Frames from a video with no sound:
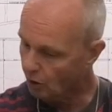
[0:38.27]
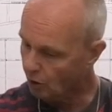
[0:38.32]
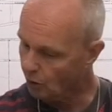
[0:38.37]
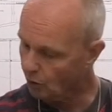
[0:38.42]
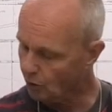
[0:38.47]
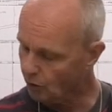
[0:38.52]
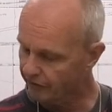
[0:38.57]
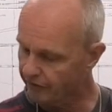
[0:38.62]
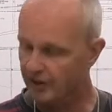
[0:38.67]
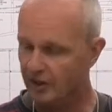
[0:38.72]

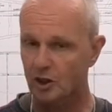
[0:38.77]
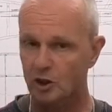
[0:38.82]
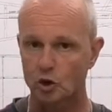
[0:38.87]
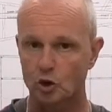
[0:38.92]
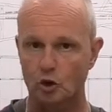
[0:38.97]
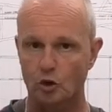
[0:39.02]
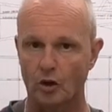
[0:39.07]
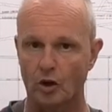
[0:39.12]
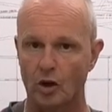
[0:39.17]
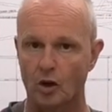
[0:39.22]
all of the
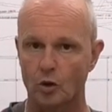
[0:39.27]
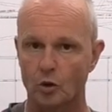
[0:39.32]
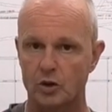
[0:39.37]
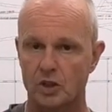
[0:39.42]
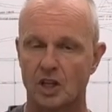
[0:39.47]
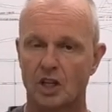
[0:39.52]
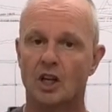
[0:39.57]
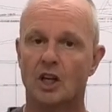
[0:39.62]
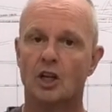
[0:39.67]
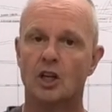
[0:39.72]

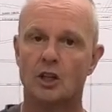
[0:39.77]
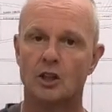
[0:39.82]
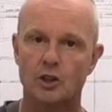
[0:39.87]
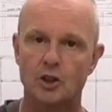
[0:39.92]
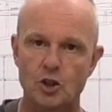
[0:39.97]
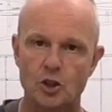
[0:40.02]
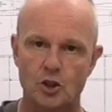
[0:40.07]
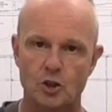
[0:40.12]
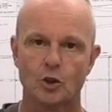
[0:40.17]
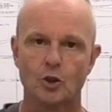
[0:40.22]
controls
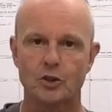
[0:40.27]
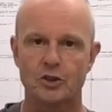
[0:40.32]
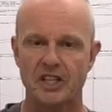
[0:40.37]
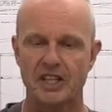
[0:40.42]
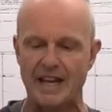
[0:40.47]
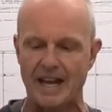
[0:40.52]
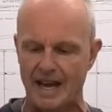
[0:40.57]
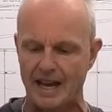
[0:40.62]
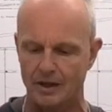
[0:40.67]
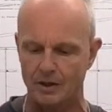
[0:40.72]

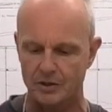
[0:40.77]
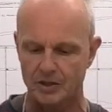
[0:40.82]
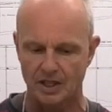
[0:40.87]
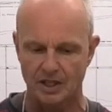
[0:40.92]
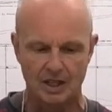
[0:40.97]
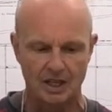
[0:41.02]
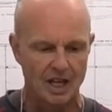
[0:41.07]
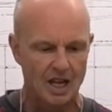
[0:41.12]
sorted out.